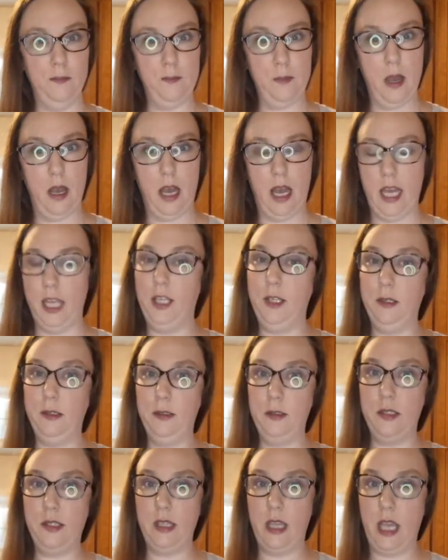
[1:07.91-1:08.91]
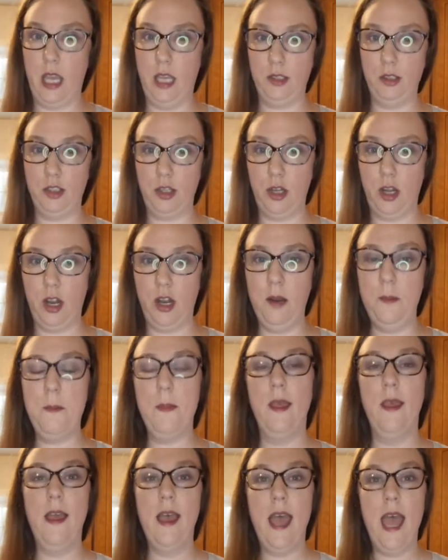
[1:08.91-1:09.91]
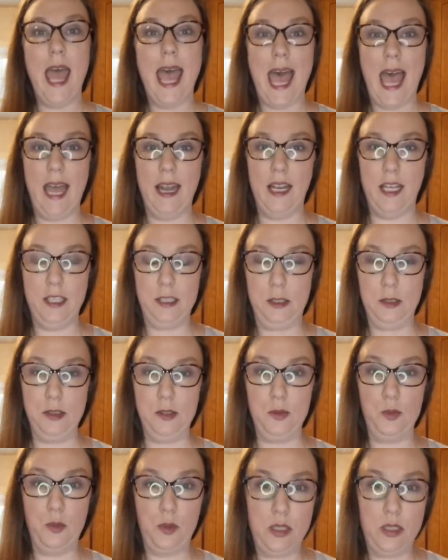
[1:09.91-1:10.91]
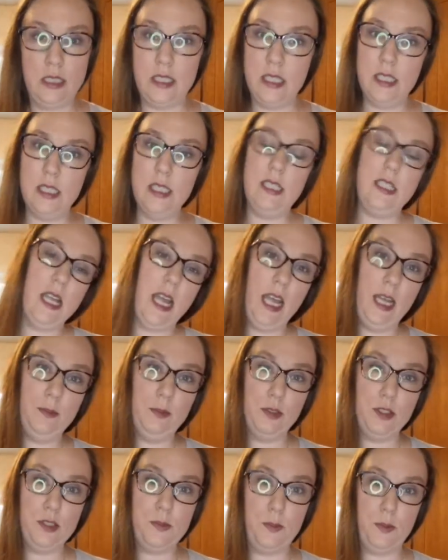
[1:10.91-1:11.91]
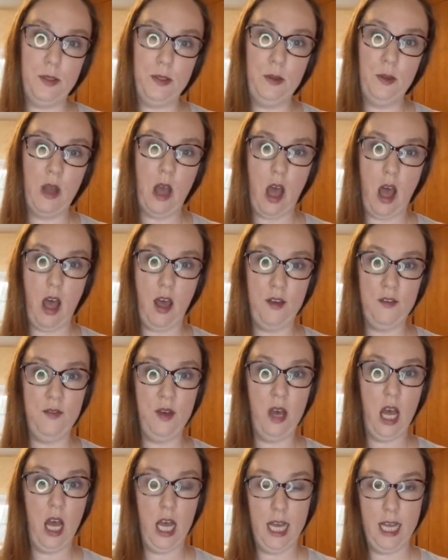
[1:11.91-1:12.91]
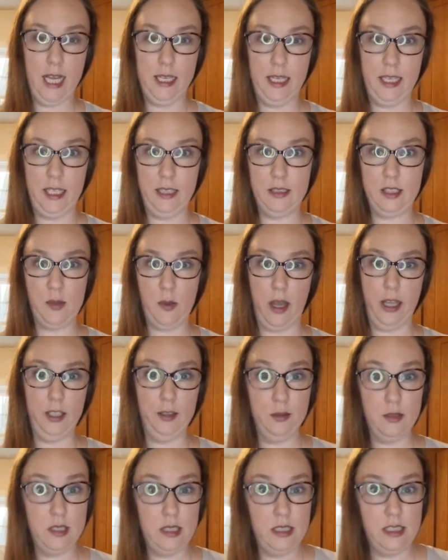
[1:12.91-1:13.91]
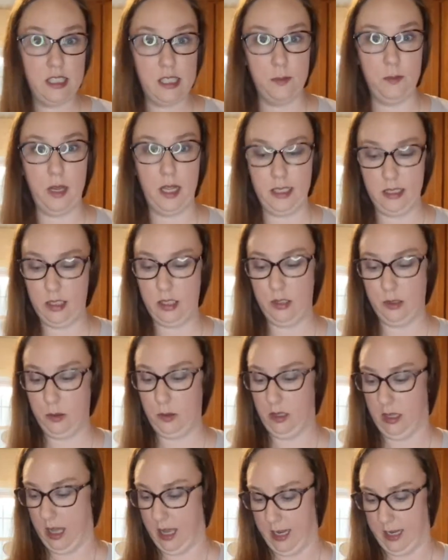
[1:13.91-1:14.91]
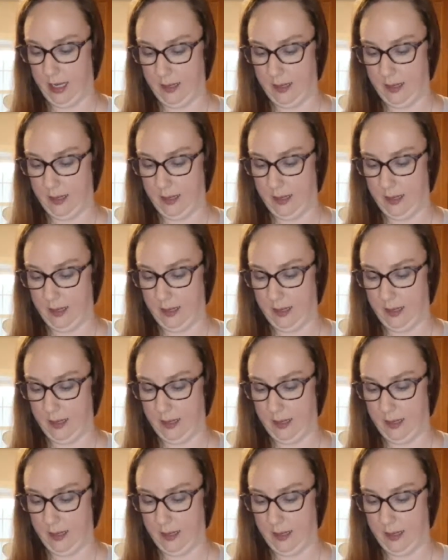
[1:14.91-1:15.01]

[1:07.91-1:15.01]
I used cane sugar, and I used 1 tablespoon of honey. So I used some nice local honey.